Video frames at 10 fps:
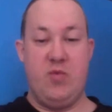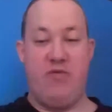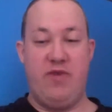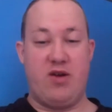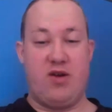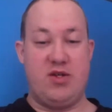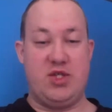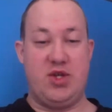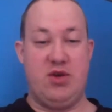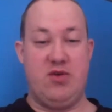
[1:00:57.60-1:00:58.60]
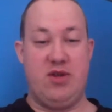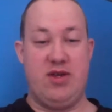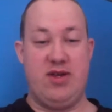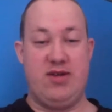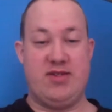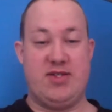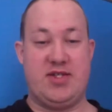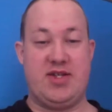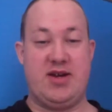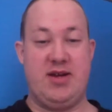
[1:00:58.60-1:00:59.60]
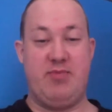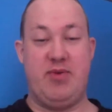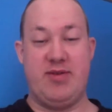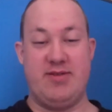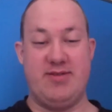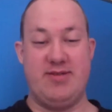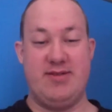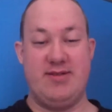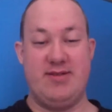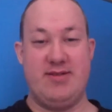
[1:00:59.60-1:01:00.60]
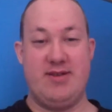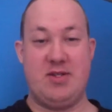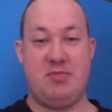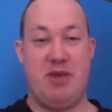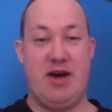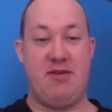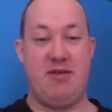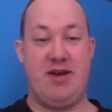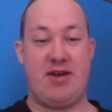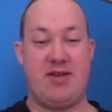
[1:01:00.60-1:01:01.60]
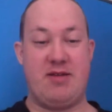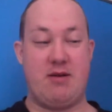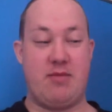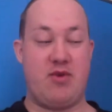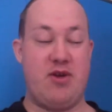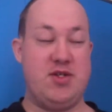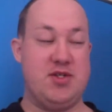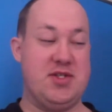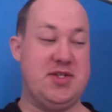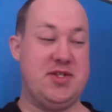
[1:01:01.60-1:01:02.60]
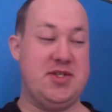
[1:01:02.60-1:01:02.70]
very slowly in Skype. It's bottlenecked our operations.